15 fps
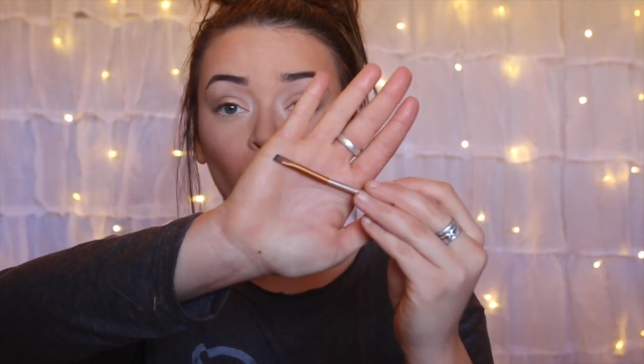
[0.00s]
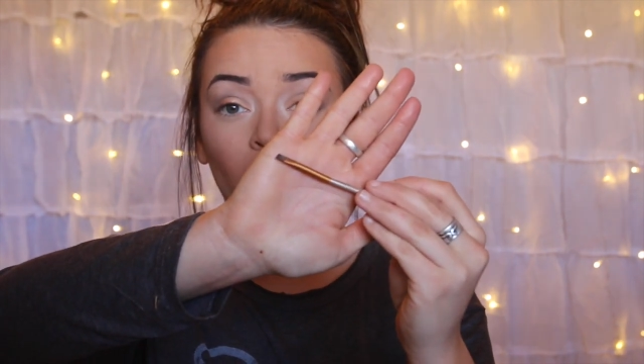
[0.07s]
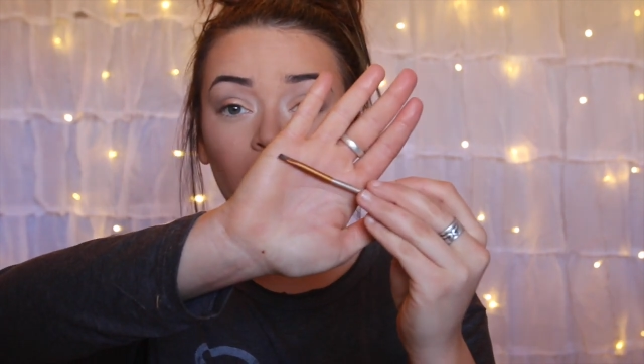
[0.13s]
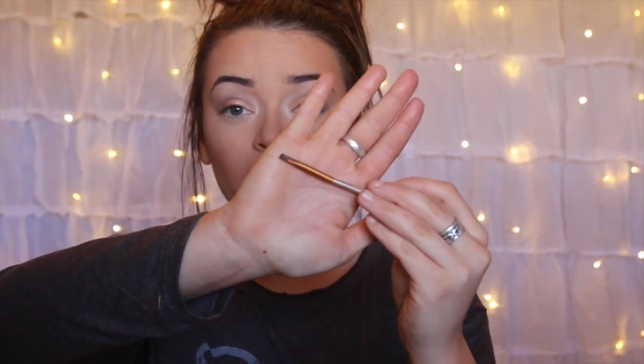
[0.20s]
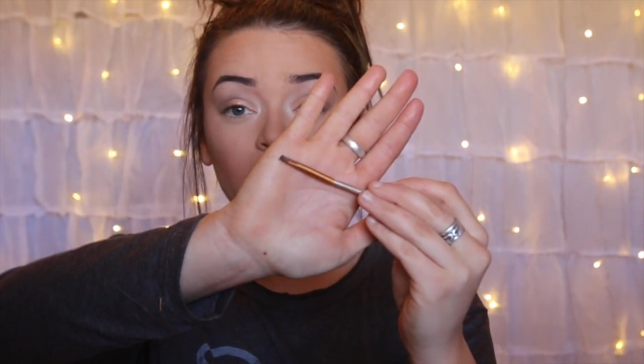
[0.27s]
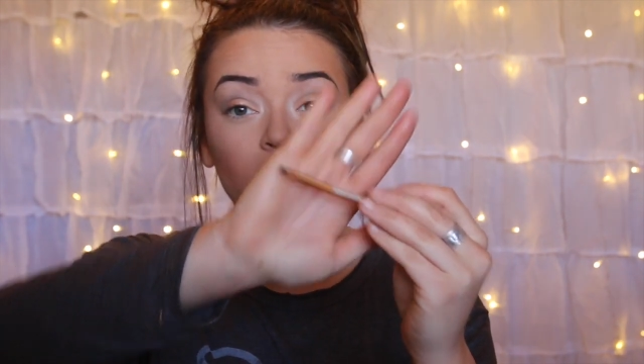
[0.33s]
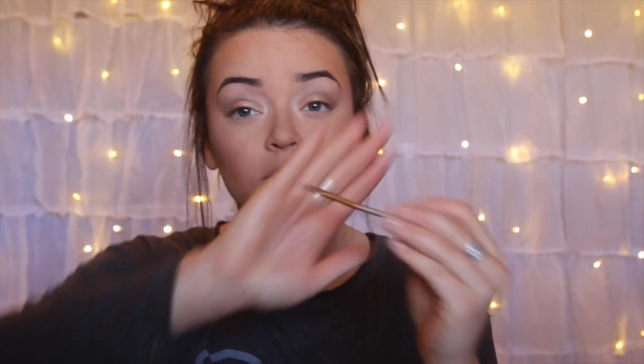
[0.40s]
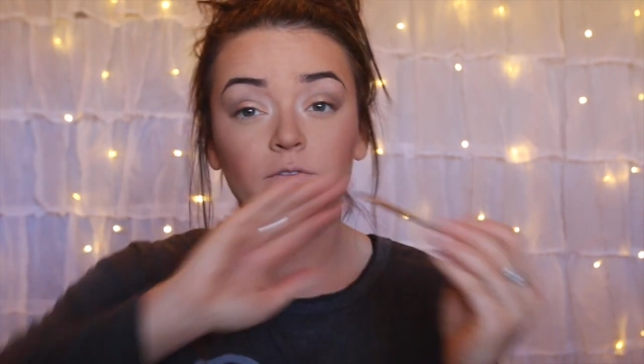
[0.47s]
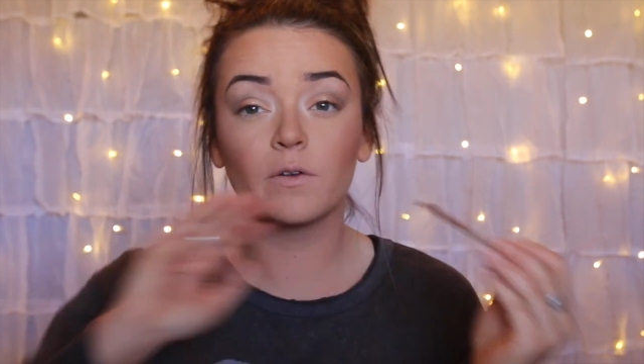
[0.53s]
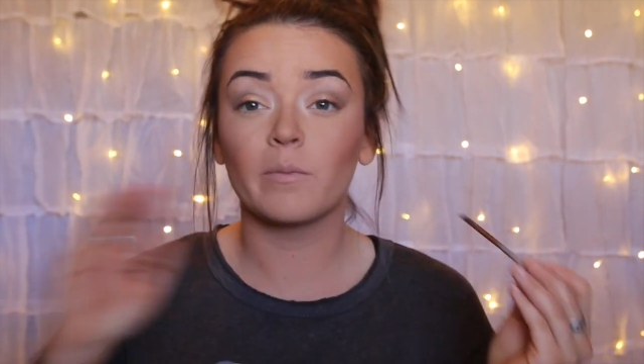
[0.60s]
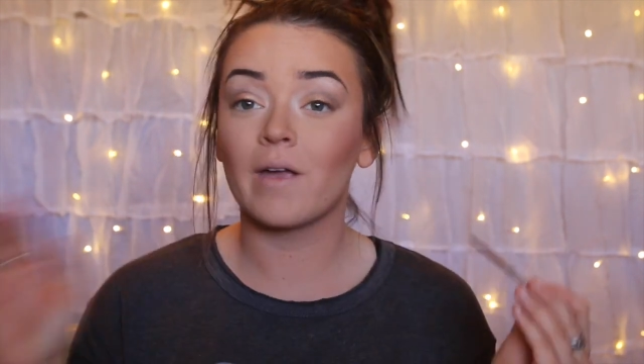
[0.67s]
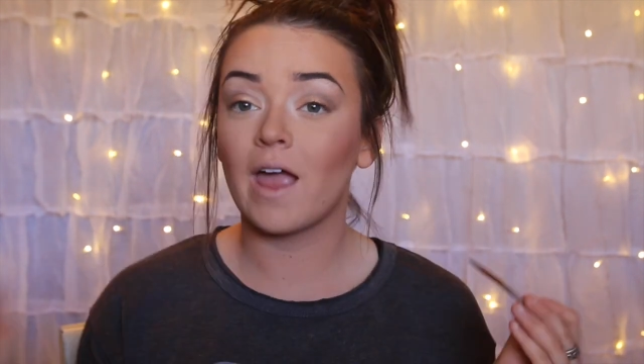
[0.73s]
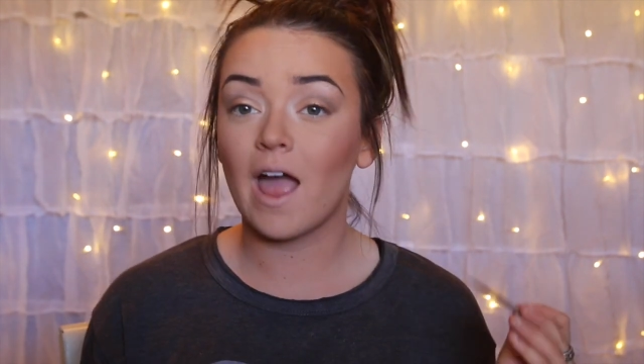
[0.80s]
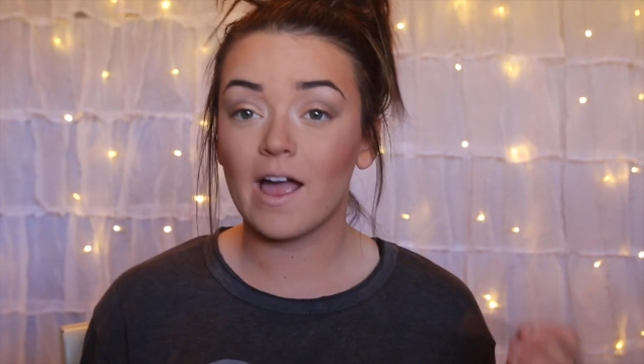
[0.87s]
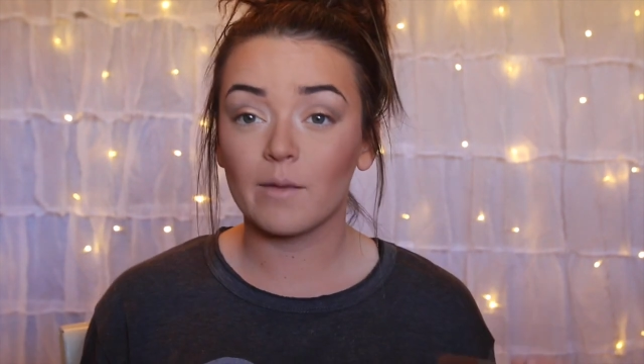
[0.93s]
what I use for
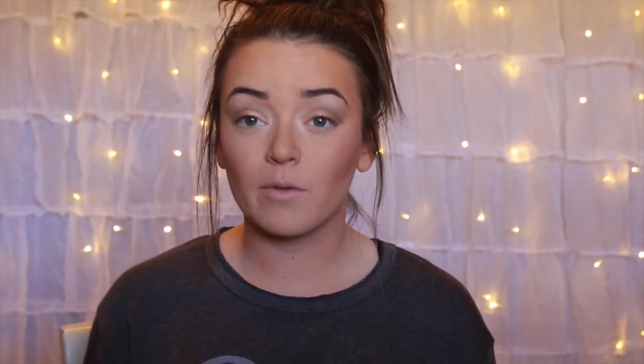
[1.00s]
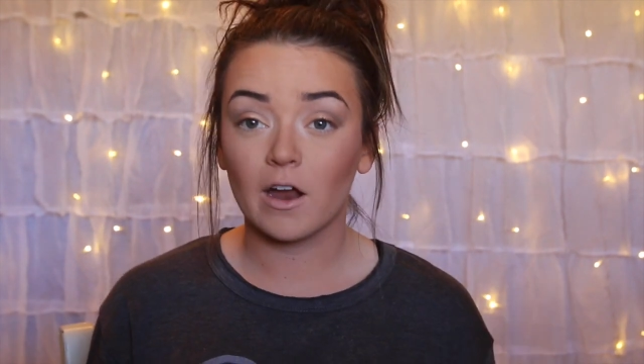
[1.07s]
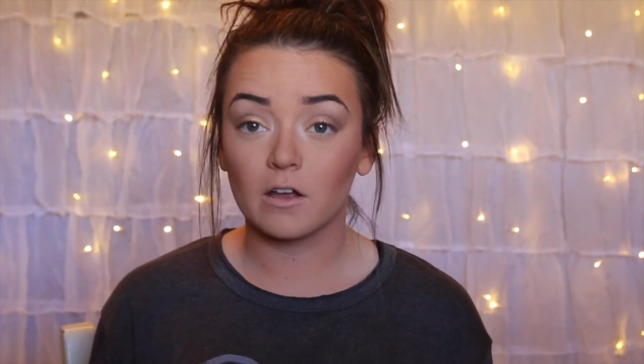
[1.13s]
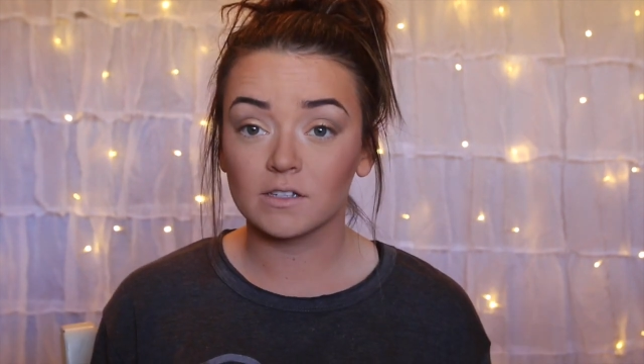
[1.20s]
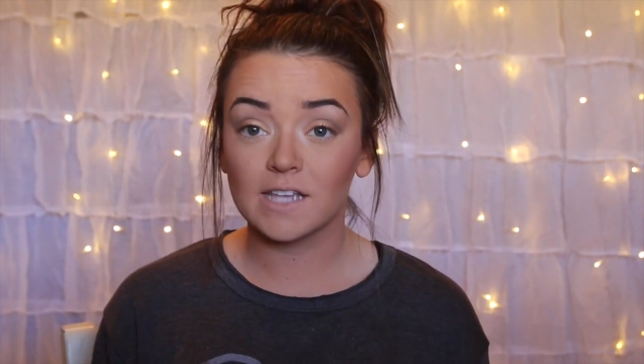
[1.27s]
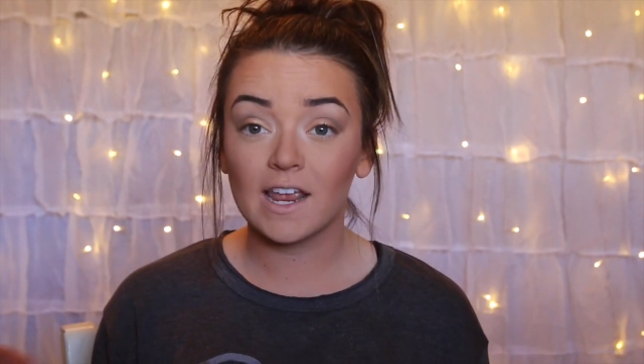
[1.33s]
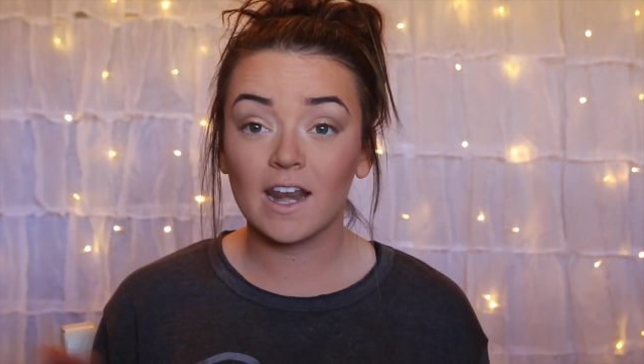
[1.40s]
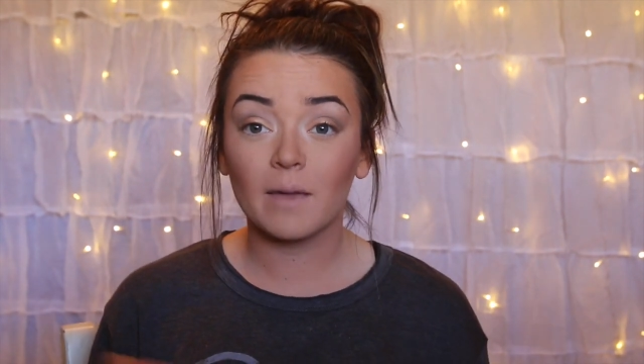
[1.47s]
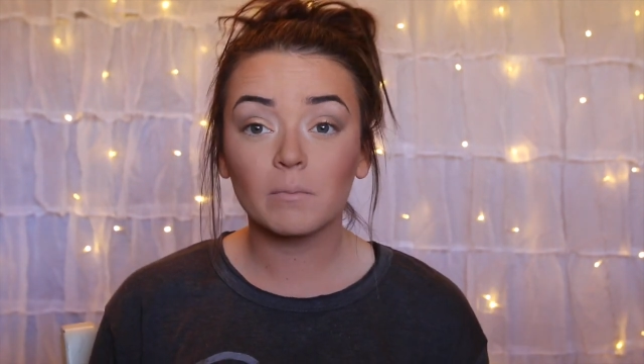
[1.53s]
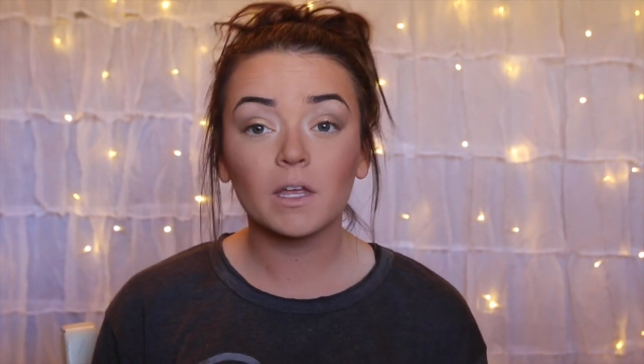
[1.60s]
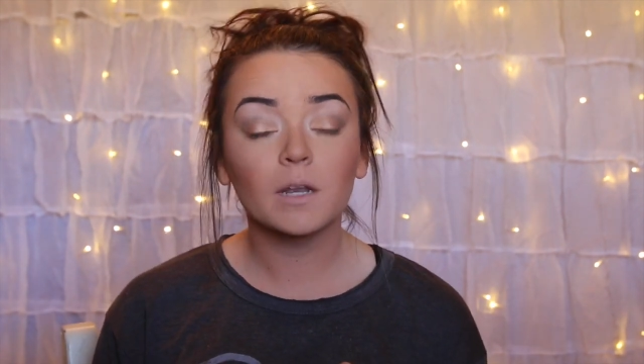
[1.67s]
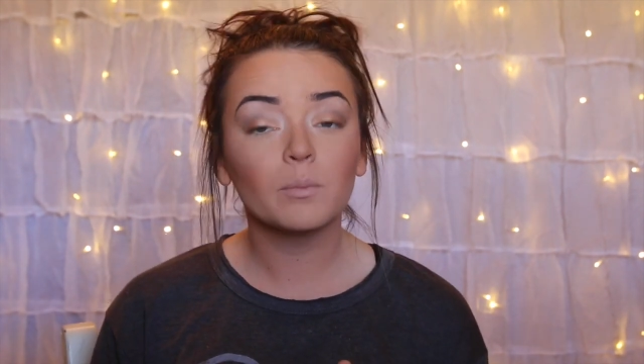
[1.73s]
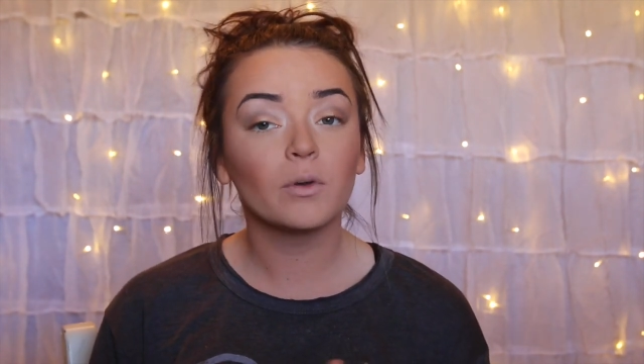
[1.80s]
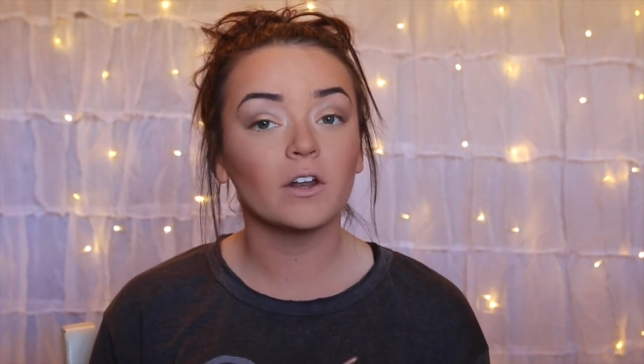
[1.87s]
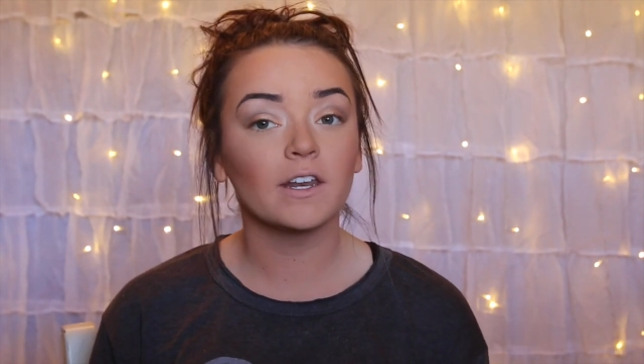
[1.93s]
my eyebrows, and I'm
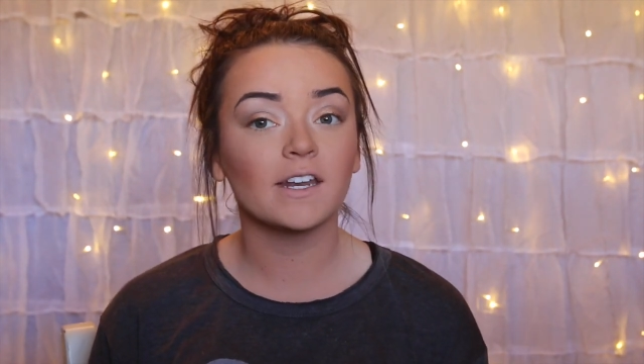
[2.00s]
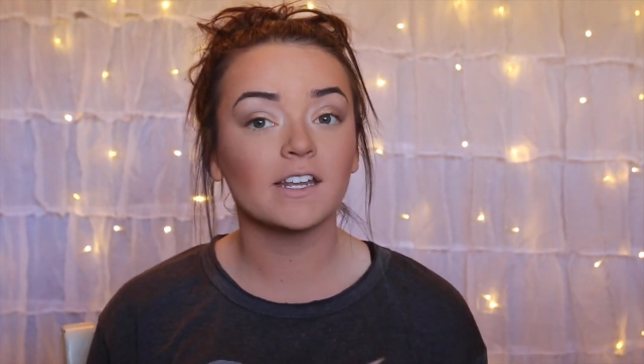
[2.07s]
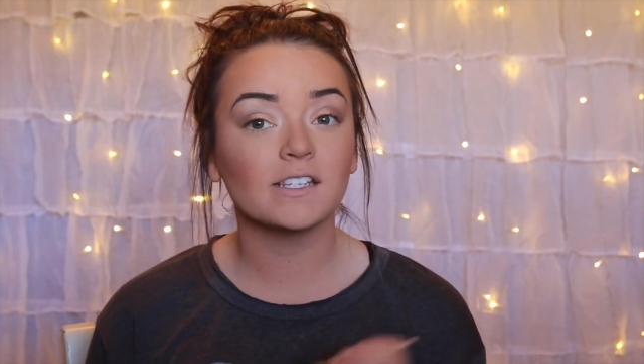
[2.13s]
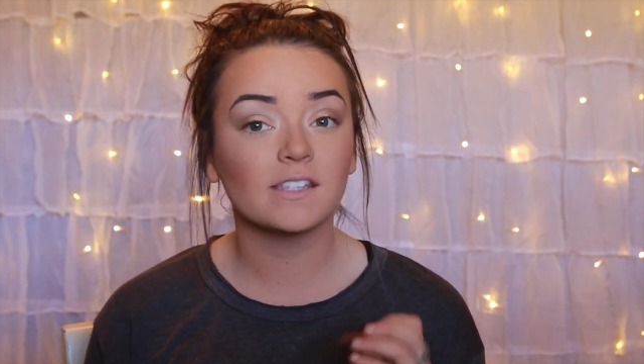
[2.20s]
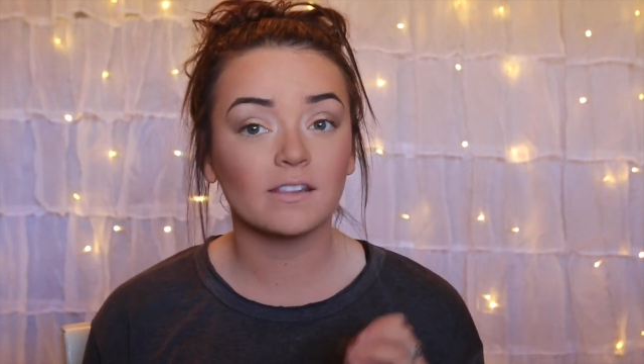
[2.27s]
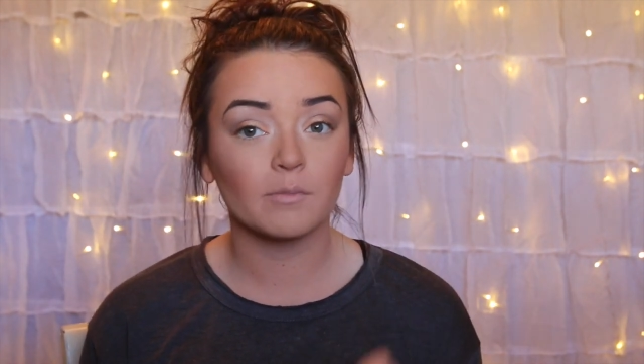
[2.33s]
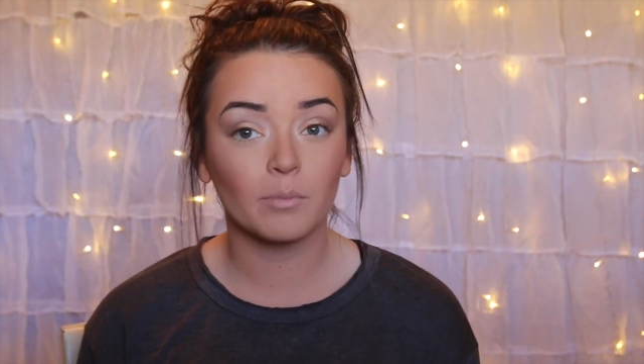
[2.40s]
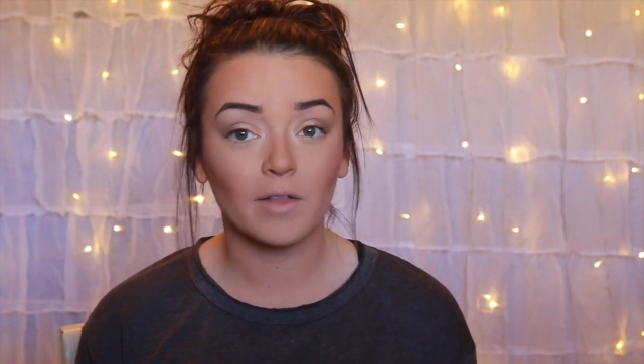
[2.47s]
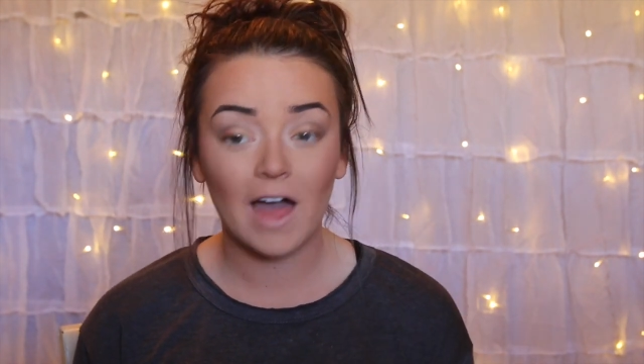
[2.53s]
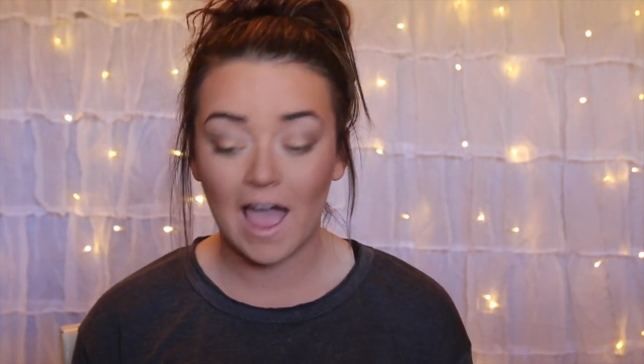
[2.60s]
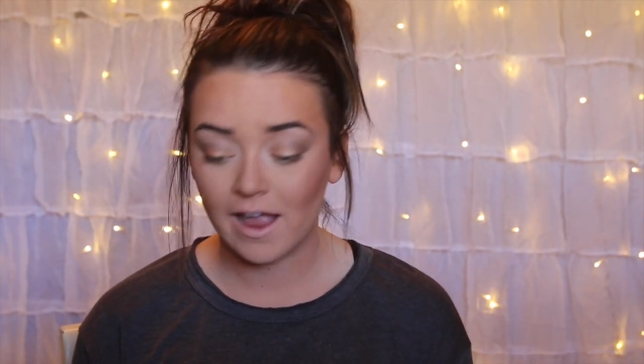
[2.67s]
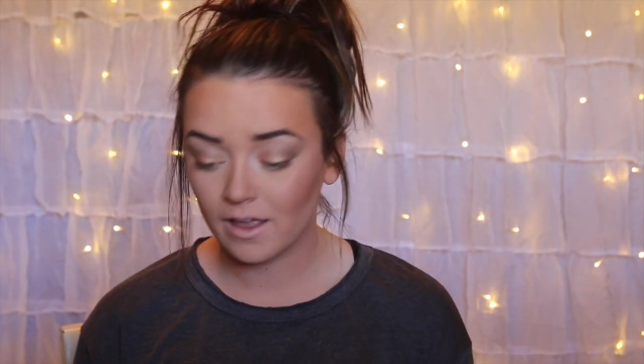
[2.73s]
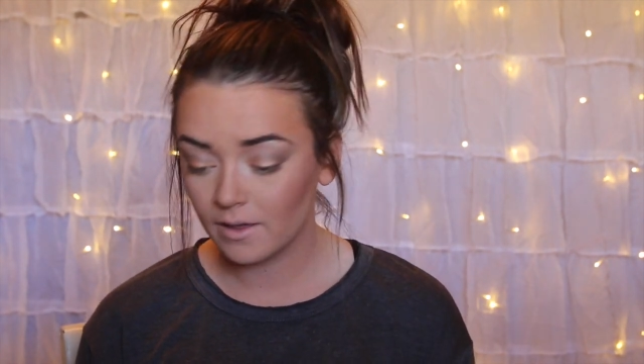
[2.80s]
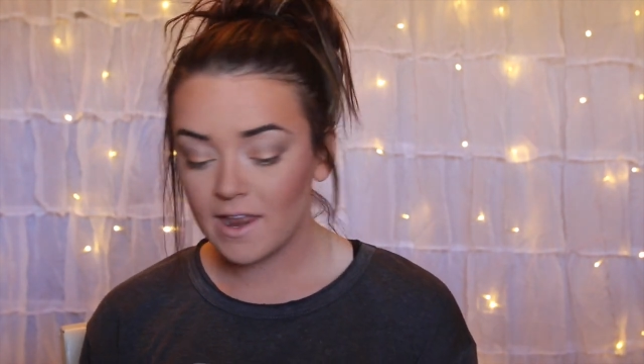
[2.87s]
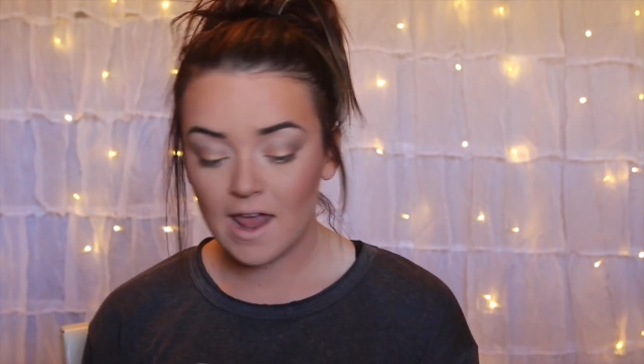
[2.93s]
going to put it into the black.